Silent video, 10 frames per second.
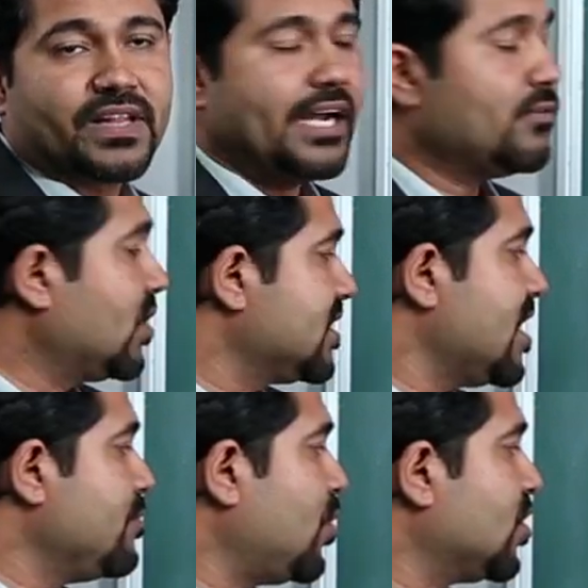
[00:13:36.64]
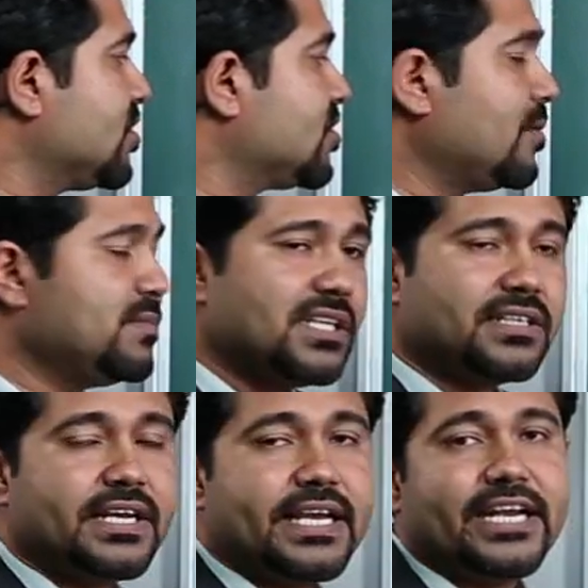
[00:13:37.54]
And what is the importance of
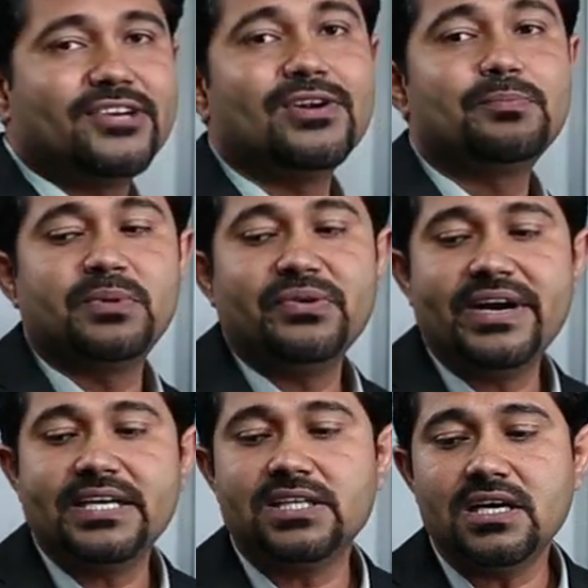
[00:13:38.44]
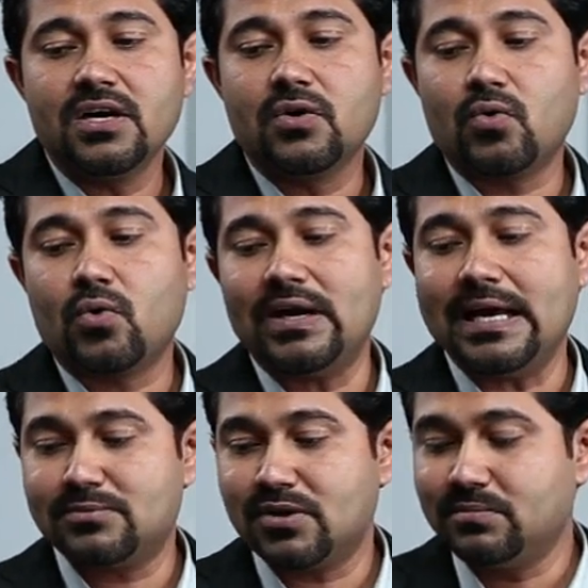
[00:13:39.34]
that? It will prevent the
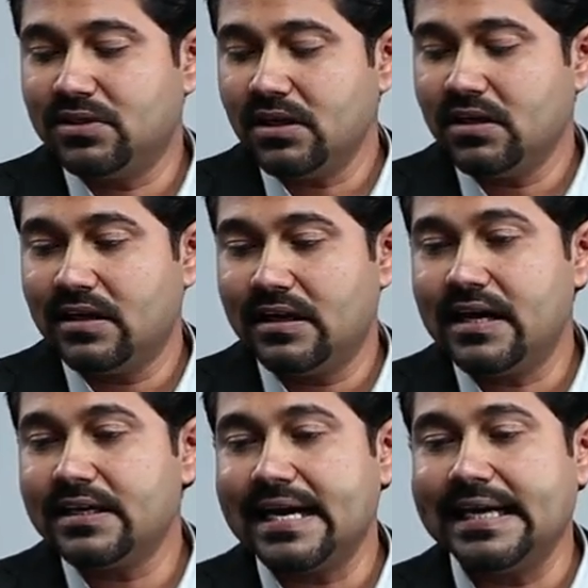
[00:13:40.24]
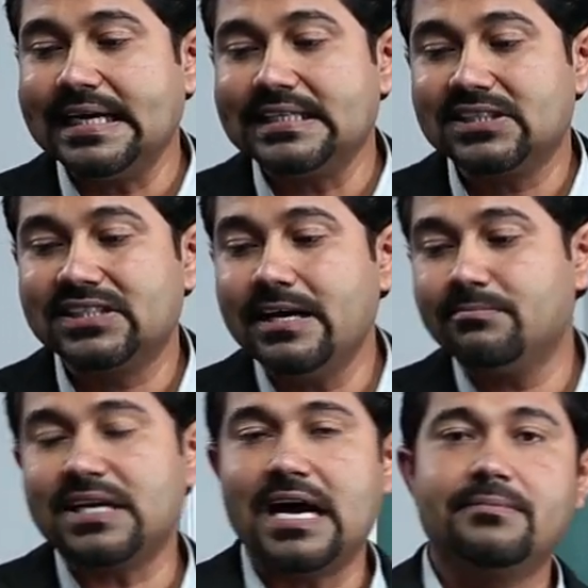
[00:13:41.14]
collapse of the lung and at the
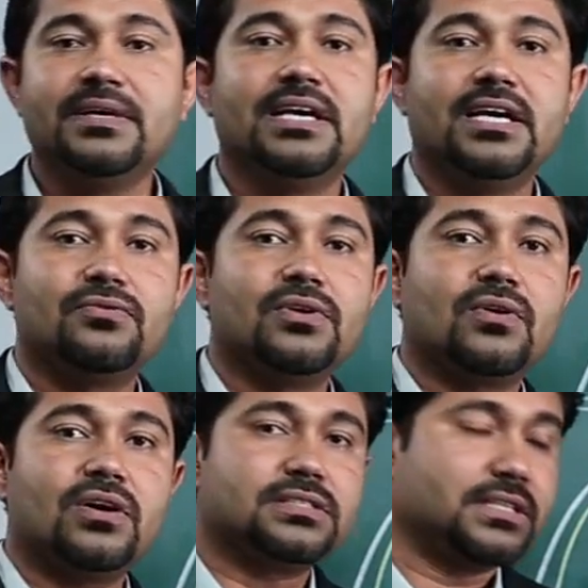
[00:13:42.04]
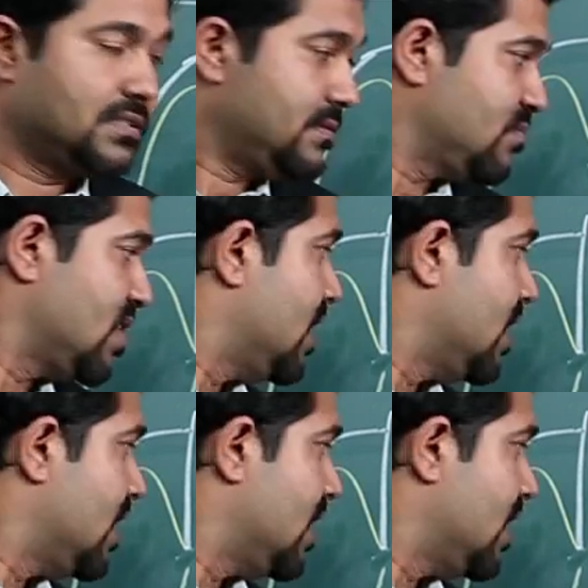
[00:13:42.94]
same time it will cause this.